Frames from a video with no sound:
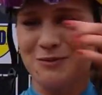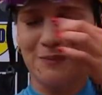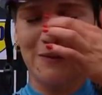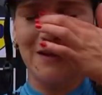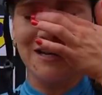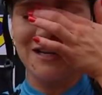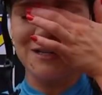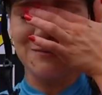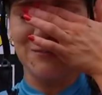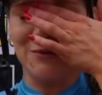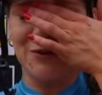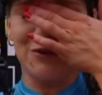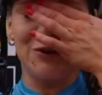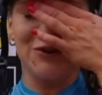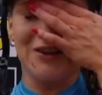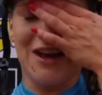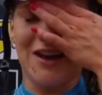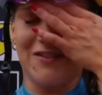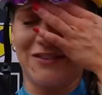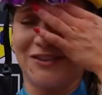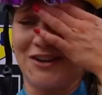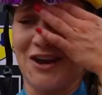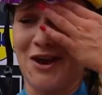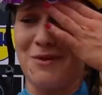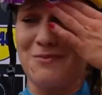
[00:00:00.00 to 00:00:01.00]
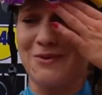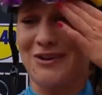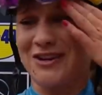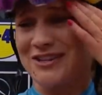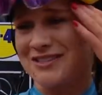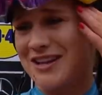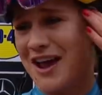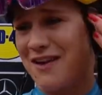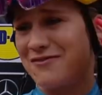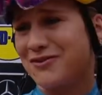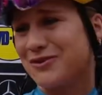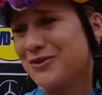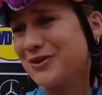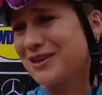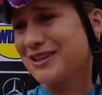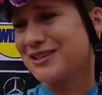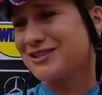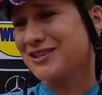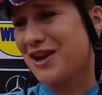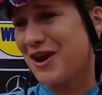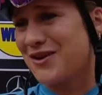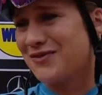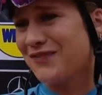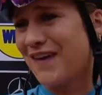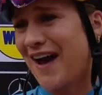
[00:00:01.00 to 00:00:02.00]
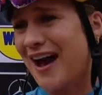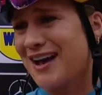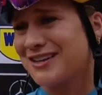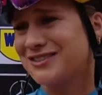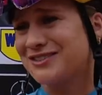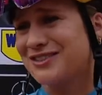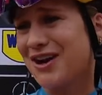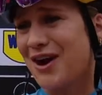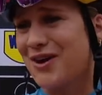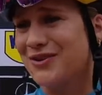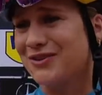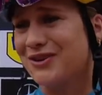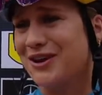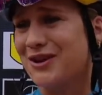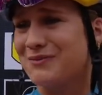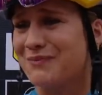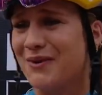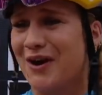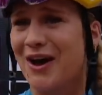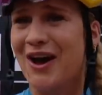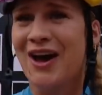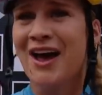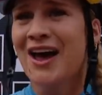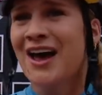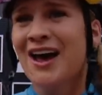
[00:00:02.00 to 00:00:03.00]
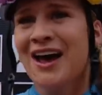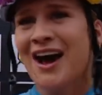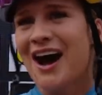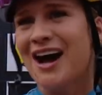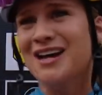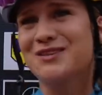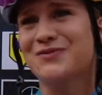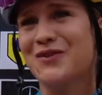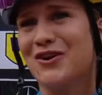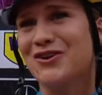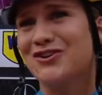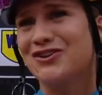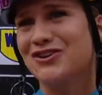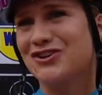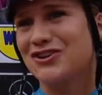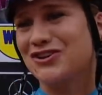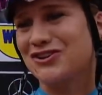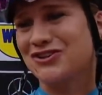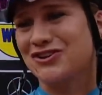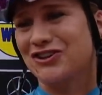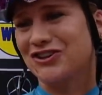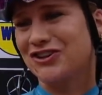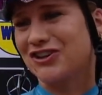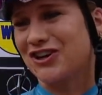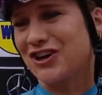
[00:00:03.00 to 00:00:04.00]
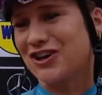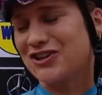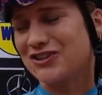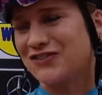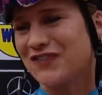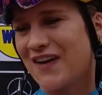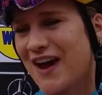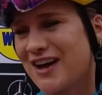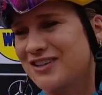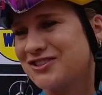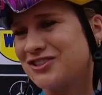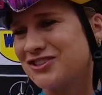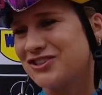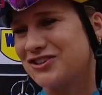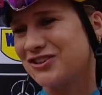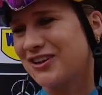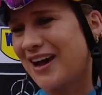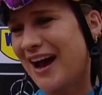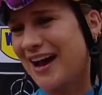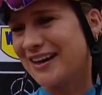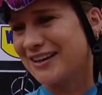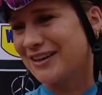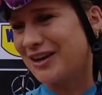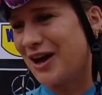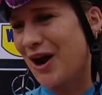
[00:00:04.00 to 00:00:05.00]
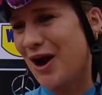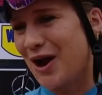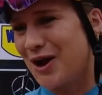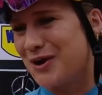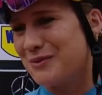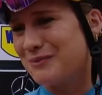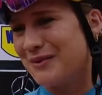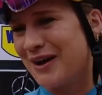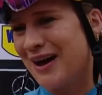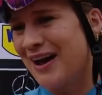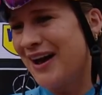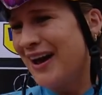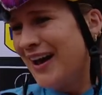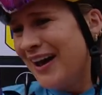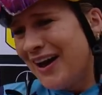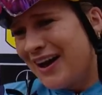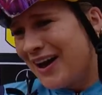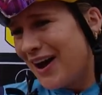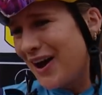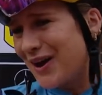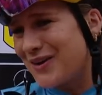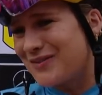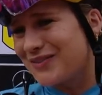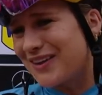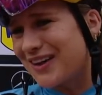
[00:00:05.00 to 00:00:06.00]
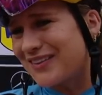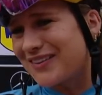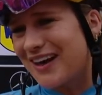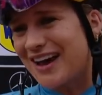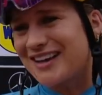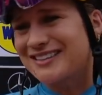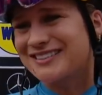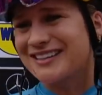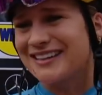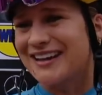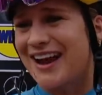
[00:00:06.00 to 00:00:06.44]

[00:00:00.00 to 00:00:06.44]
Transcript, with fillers: was pleased, but you never know because everyone is so fast, don't you? But I suppose you just got to go as fast as you can and hope, hope that that's